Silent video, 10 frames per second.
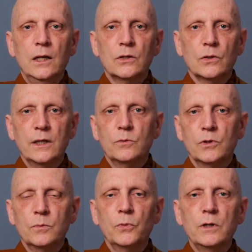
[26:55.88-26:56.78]
So that's
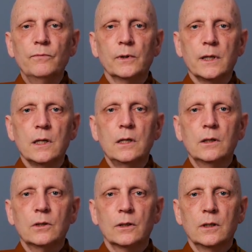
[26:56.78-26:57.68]
just briefly
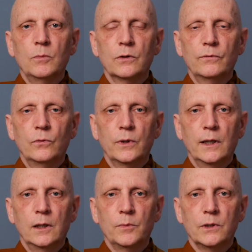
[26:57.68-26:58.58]
talking about the four
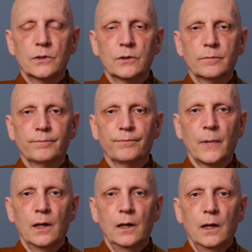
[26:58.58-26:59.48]
elements.
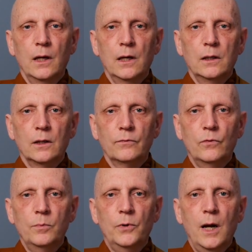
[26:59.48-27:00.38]
Now, the
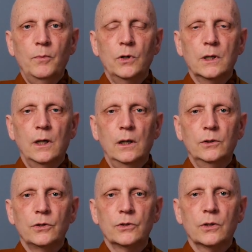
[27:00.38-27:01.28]
four primary
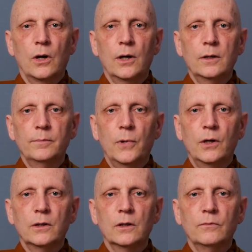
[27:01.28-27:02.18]
colors are
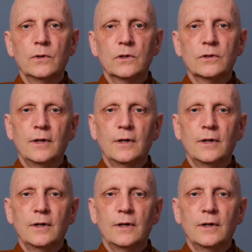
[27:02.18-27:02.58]
part of this